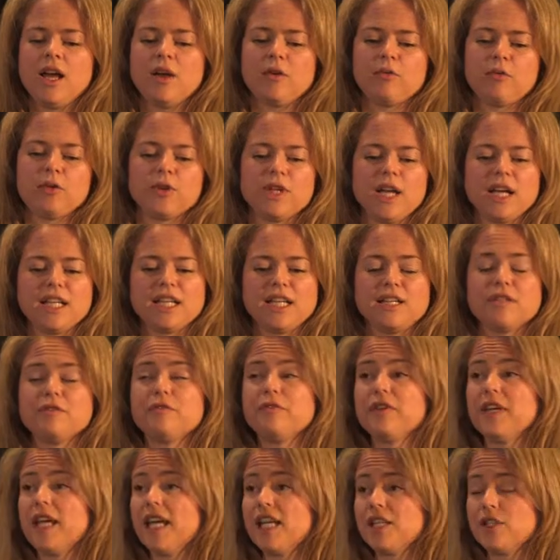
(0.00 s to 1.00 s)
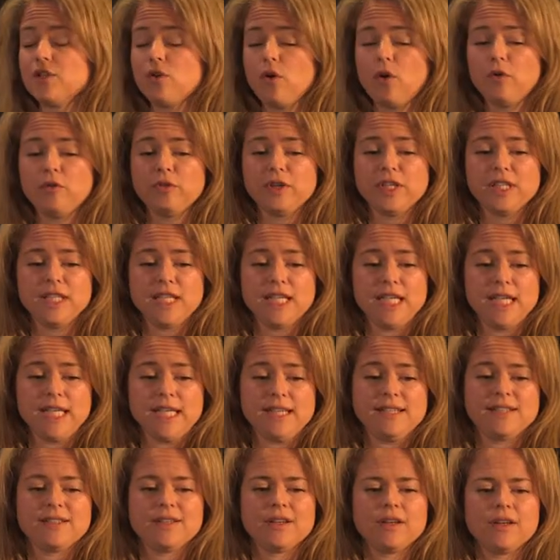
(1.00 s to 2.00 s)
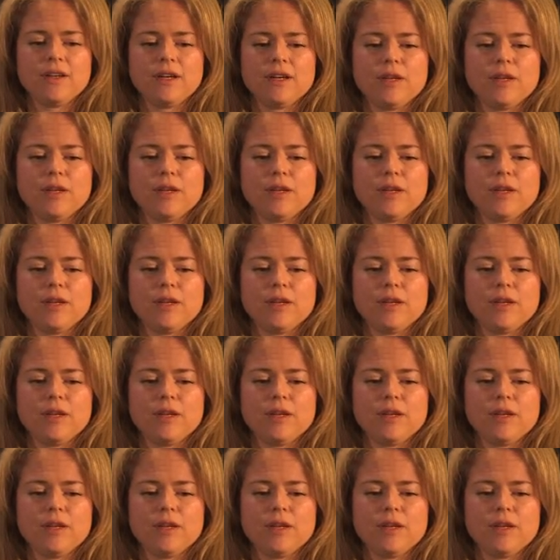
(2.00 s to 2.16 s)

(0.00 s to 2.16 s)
for the identification of EDs.